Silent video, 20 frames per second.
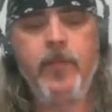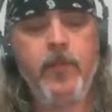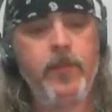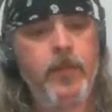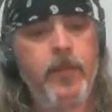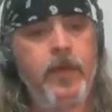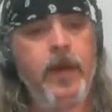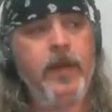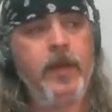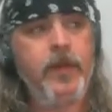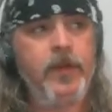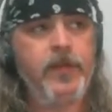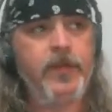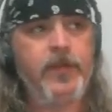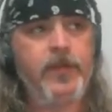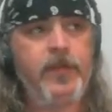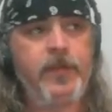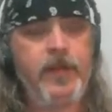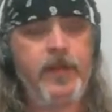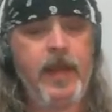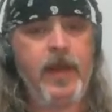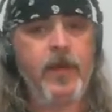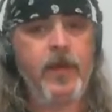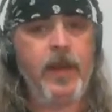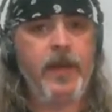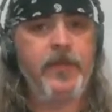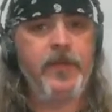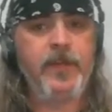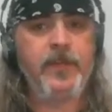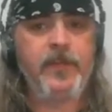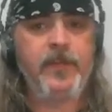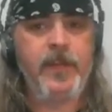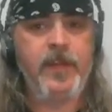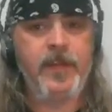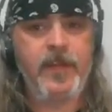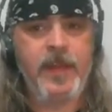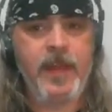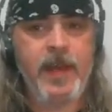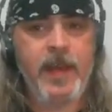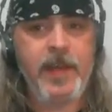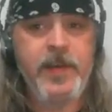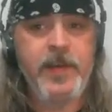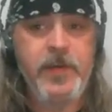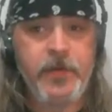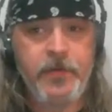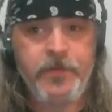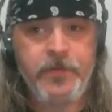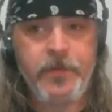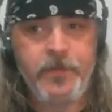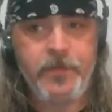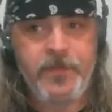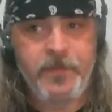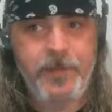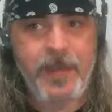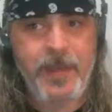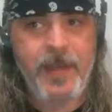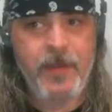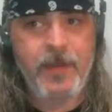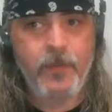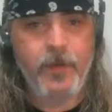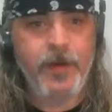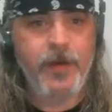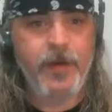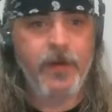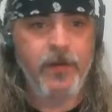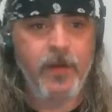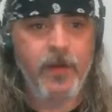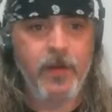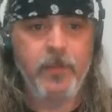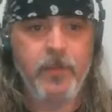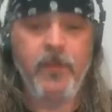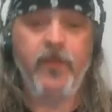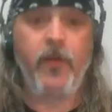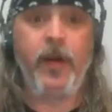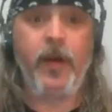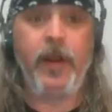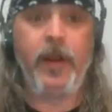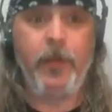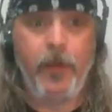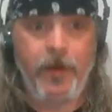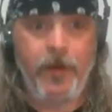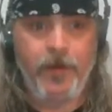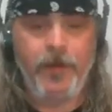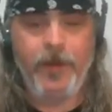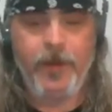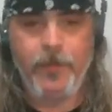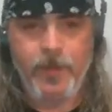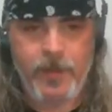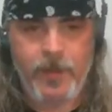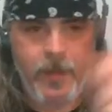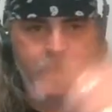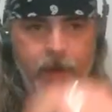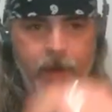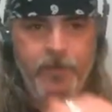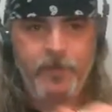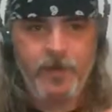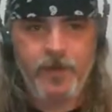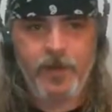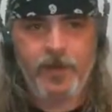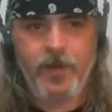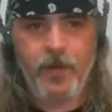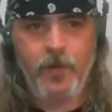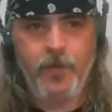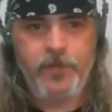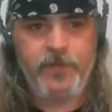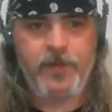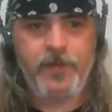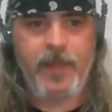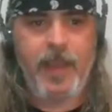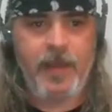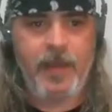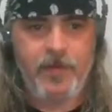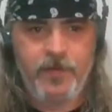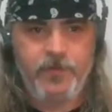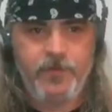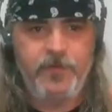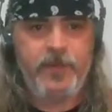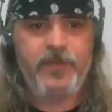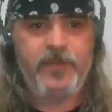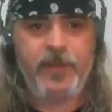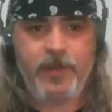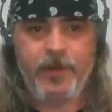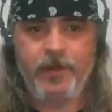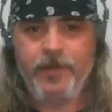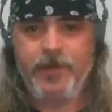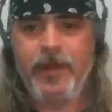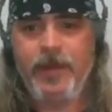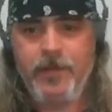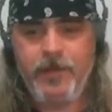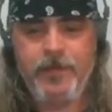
Well, there's now evidence that the Ainu from Japan were here long before anyone. They would come off of the coast and do fishing. Yeah.